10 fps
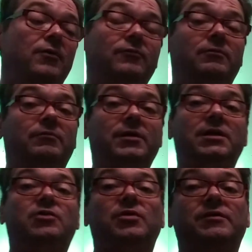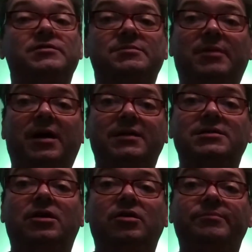Really quick
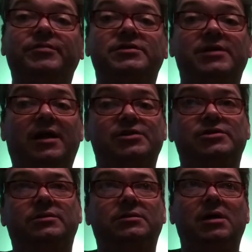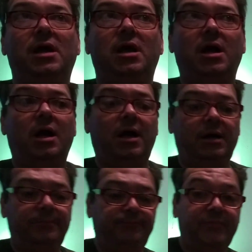response, good projection.
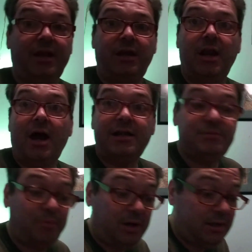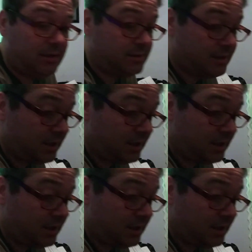Not as bright as I